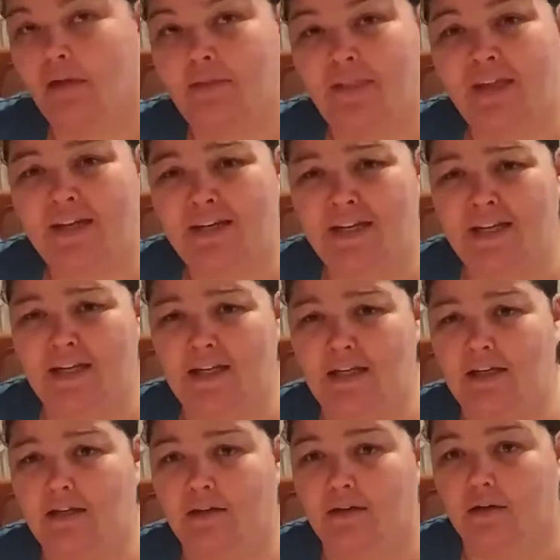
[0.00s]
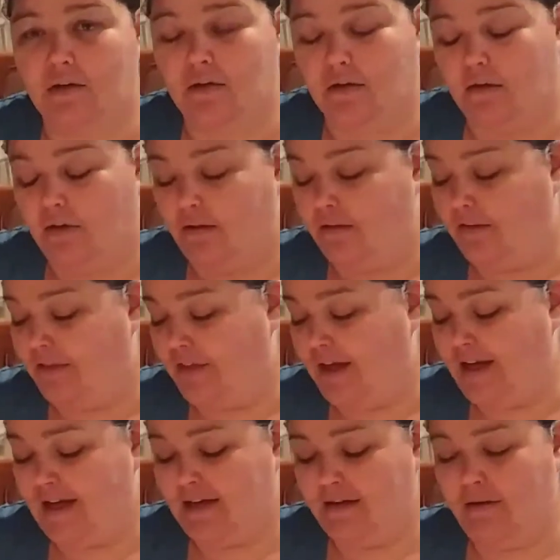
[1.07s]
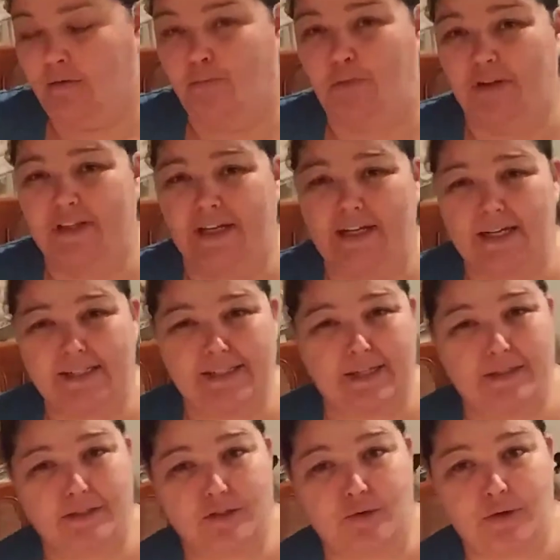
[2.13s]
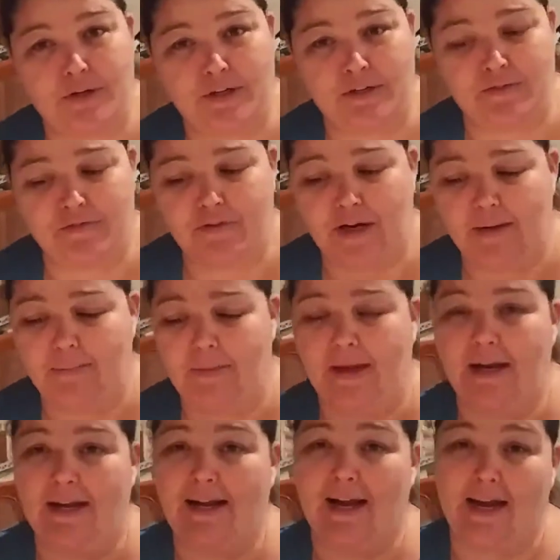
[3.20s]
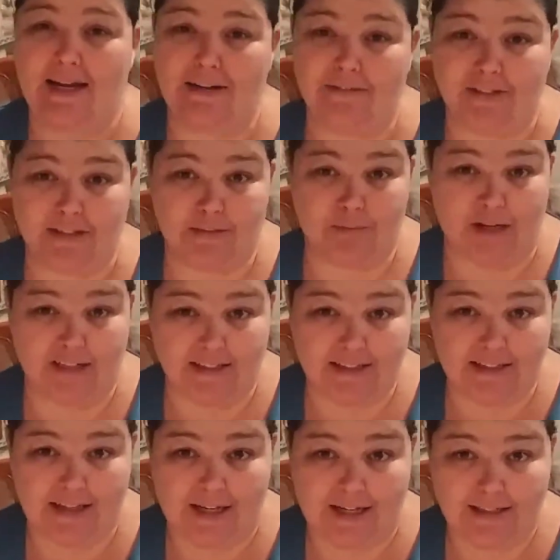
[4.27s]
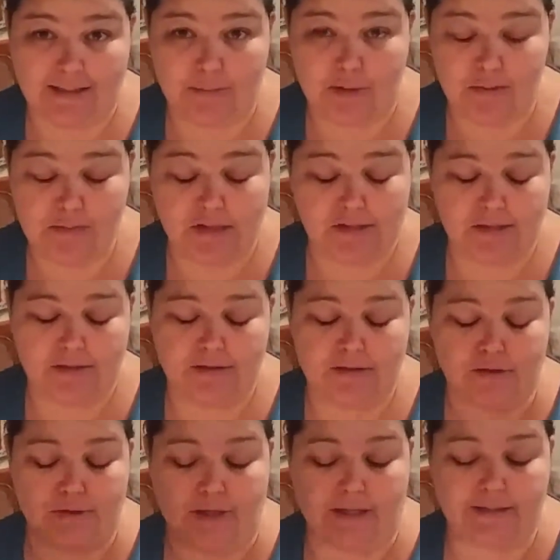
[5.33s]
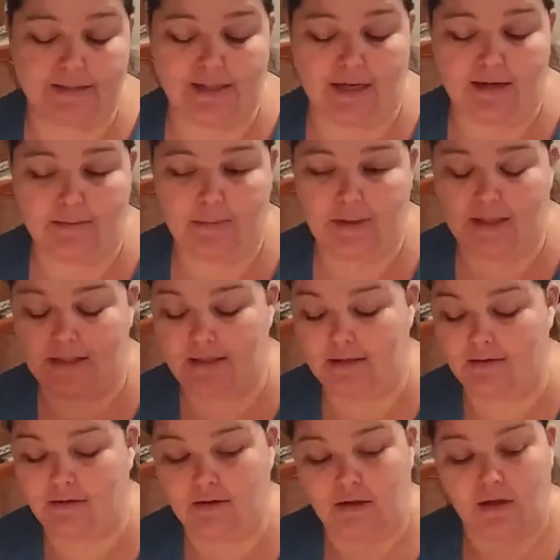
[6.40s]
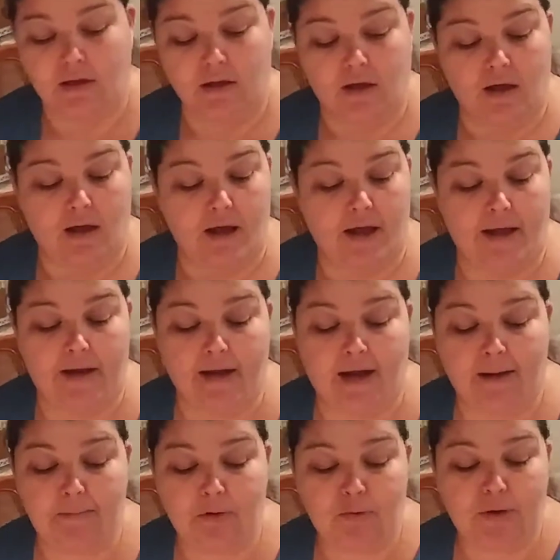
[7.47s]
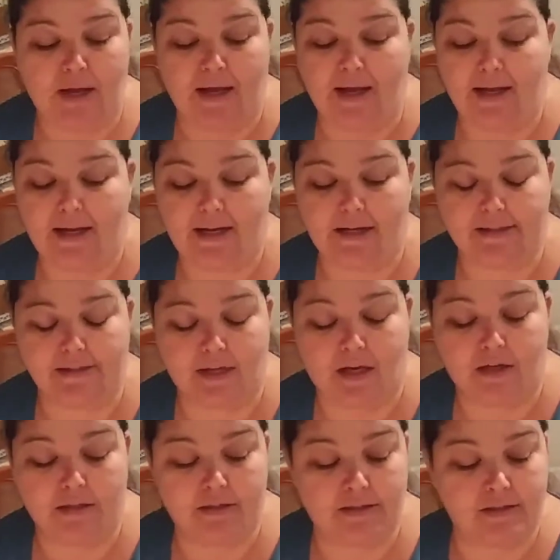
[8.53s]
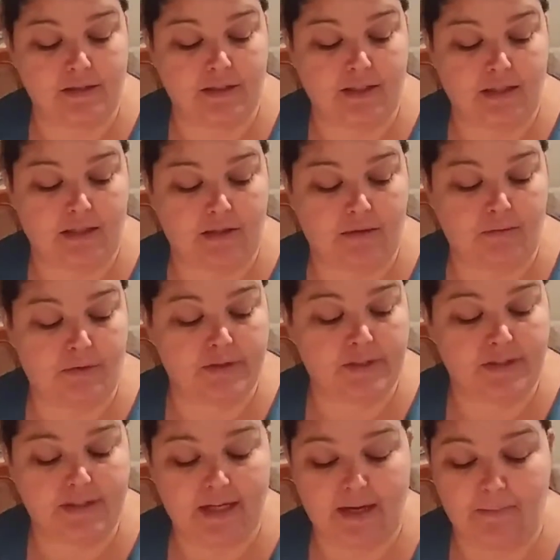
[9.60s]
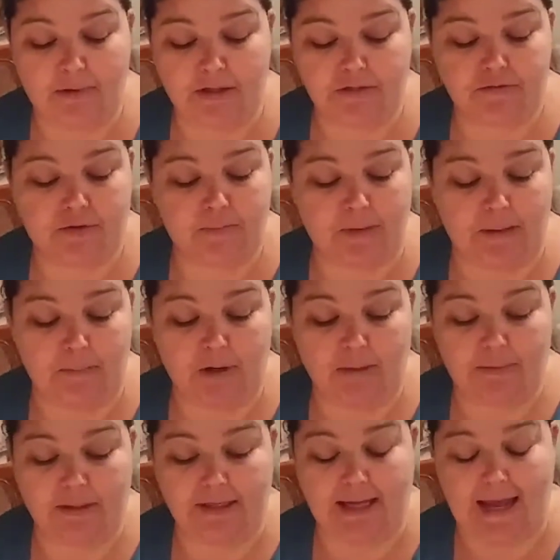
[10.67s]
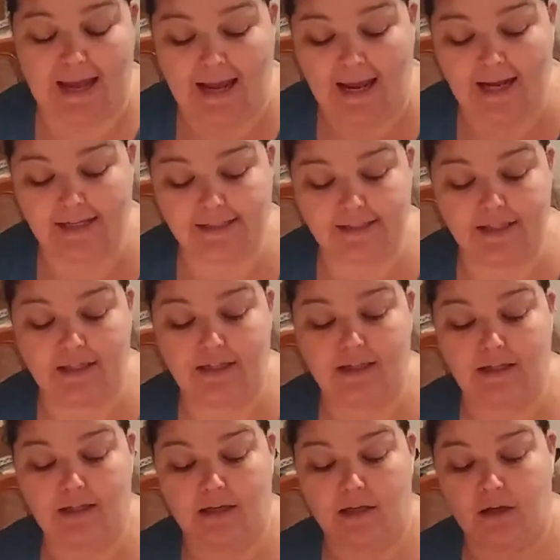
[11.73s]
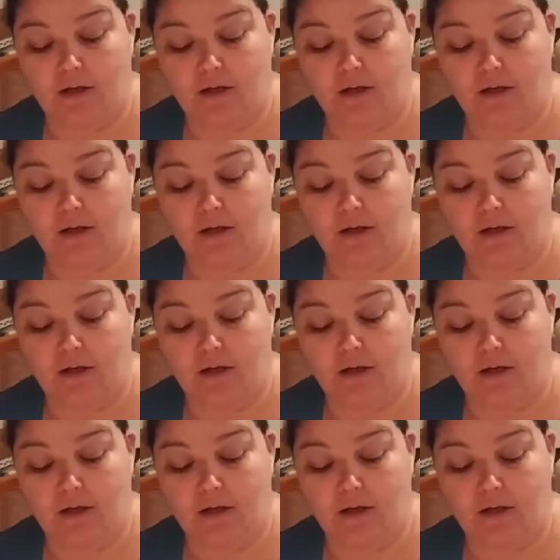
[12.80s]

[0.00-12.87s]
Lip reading: knee thing, but like I said, it's going on the frame, and I kind of expected that to be missing, so that's not a big deal. And I'm okay, because honestly, it wasn't that much for my bobbin casing,